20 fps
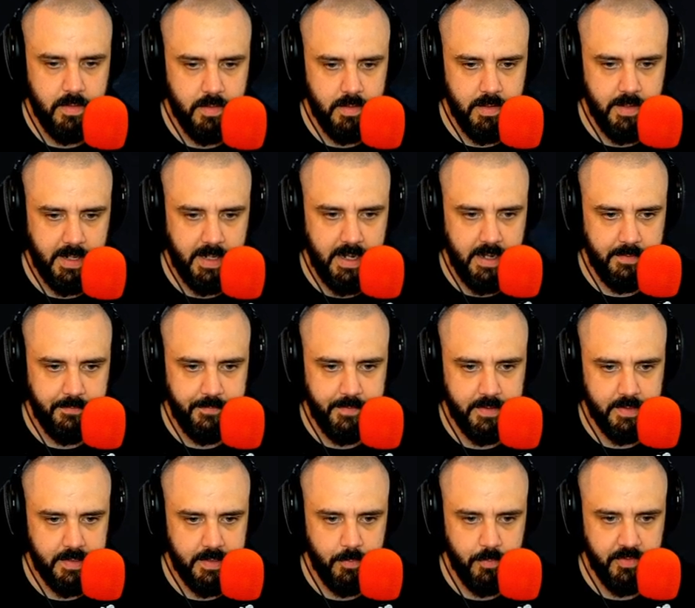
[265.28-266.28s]
I got a
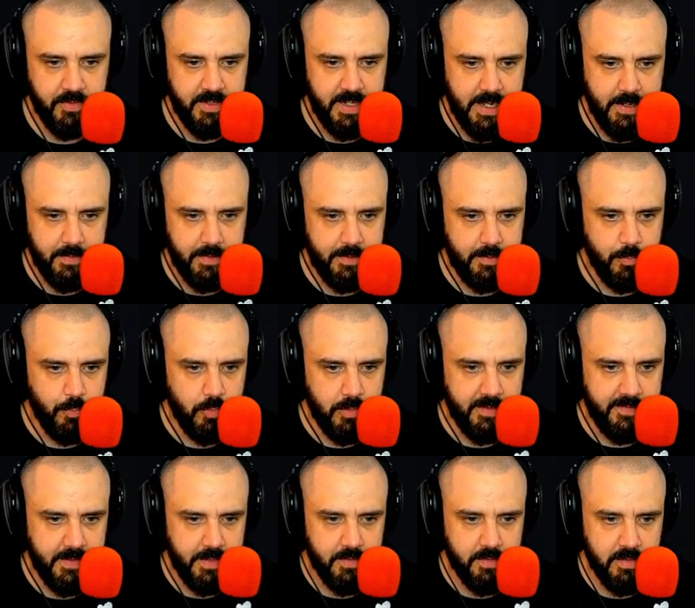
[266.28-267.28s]
feeling it was down here in one of
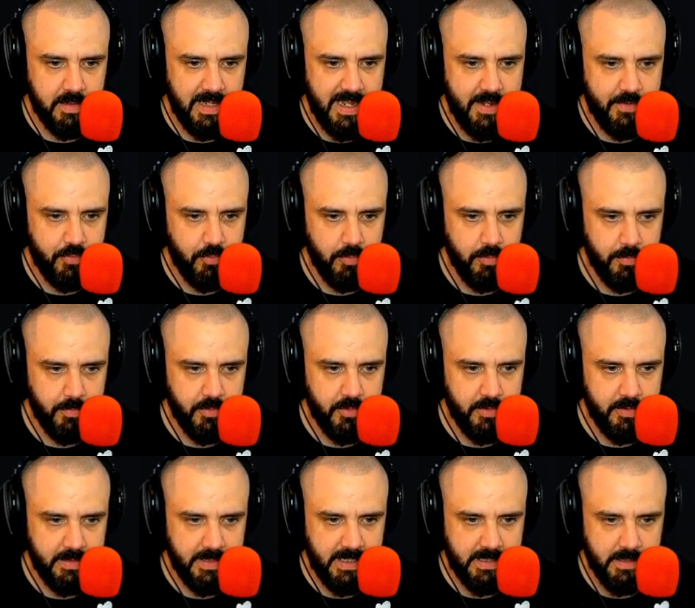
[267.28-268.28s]
these classrooms.
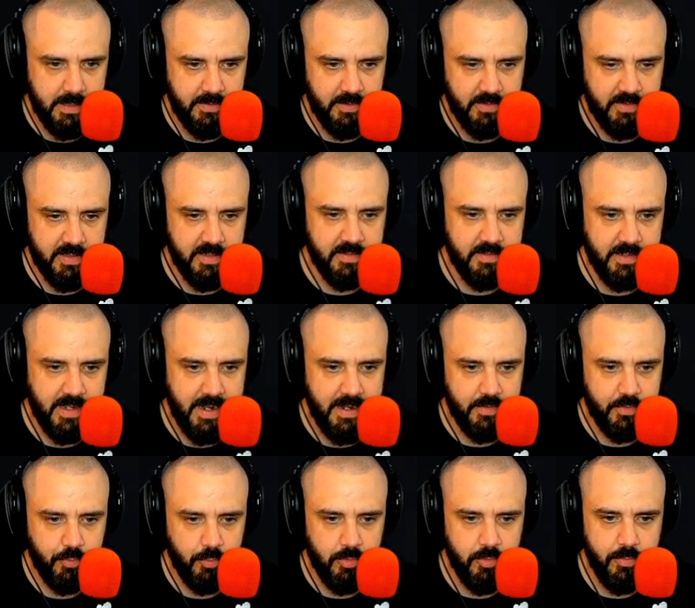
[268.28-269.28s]
I think this is the
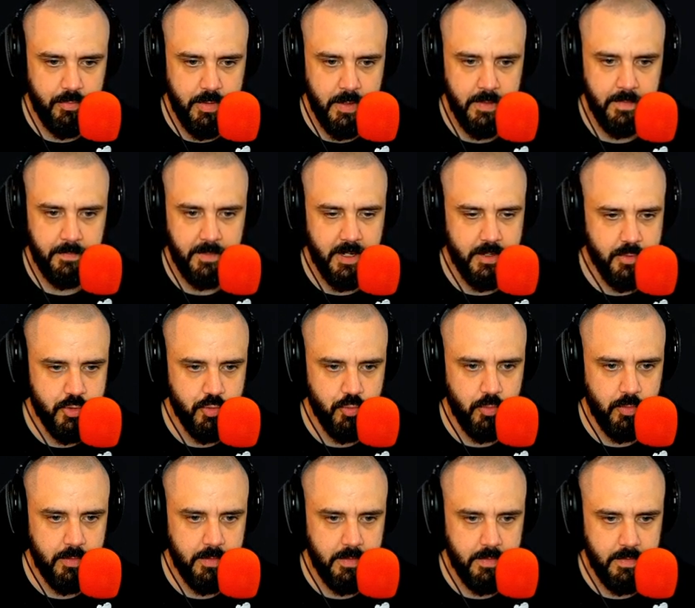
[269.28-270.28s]
science room. I'm not
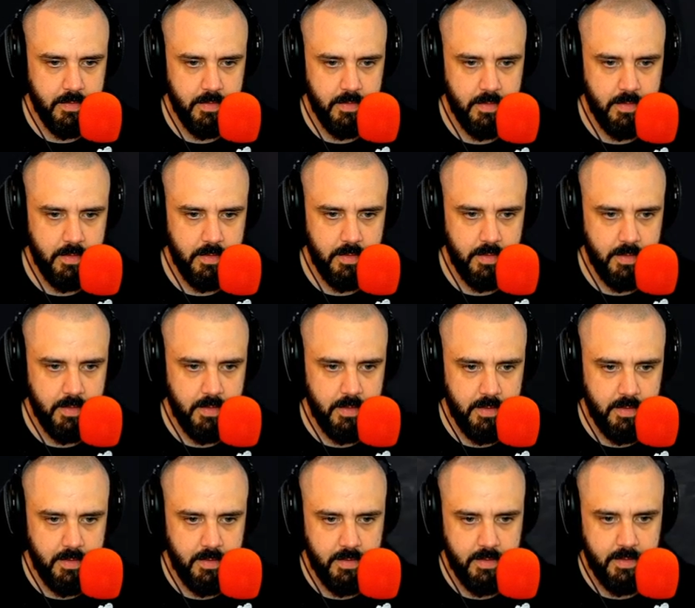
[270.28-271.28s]
sure.
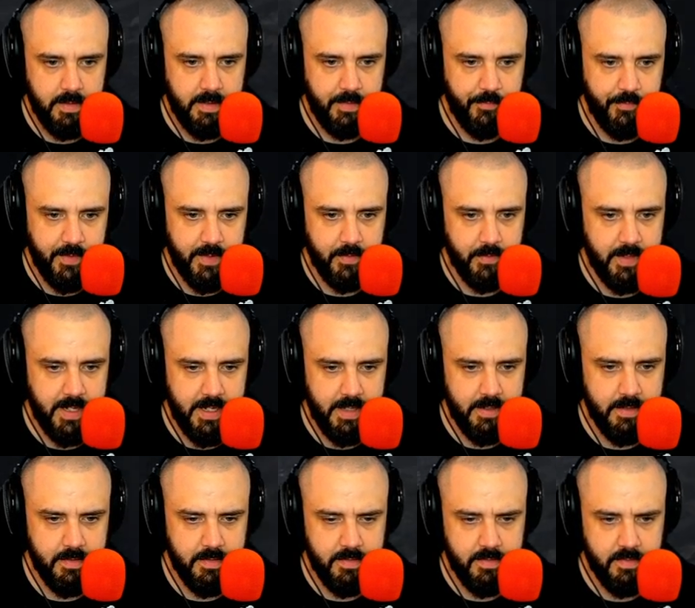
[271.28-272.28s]
I found a
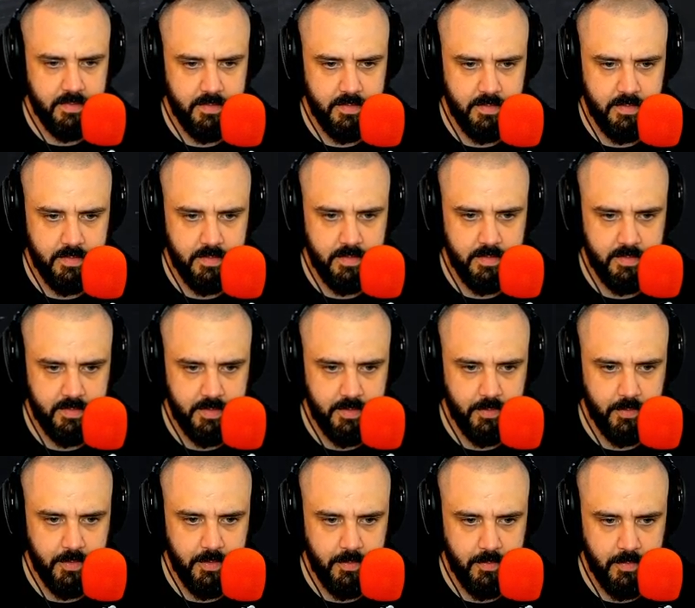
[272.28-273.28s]
uh, dildo.